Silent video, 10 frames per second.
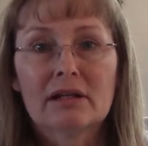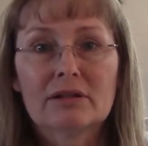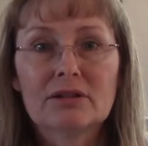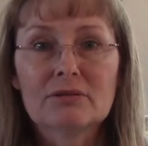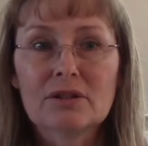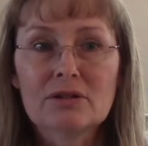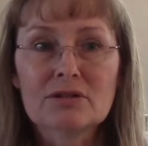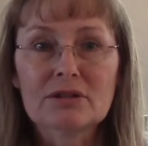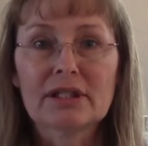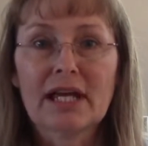You
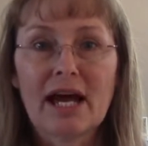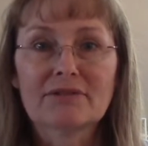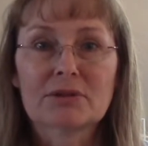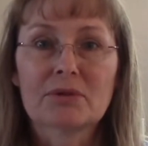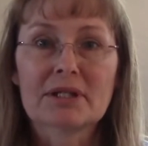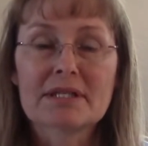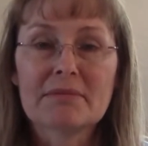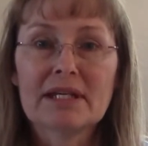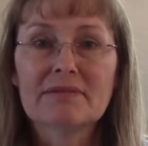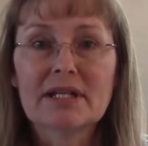usually have to work
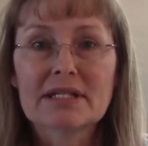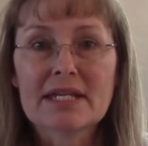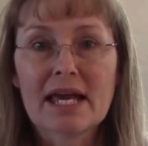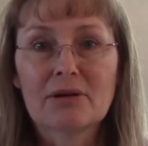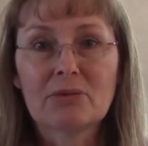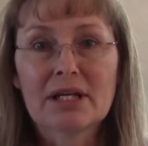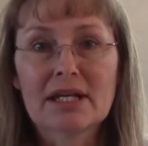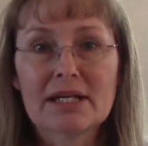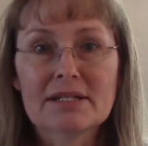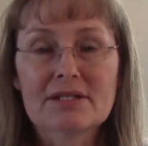some evenings and
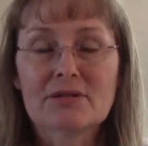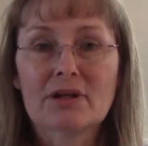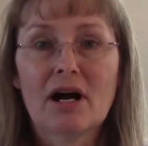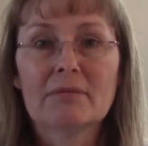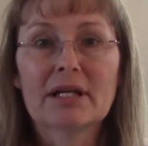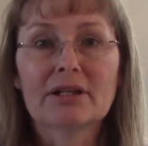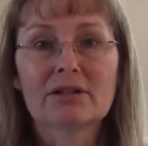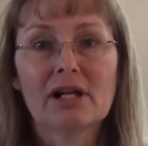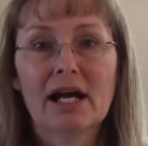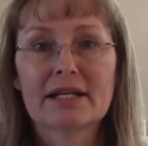weekends to accommodate your
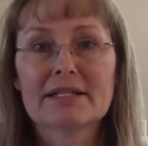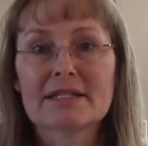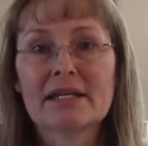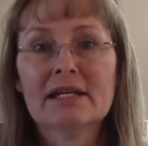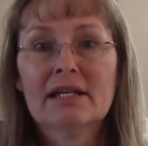clients'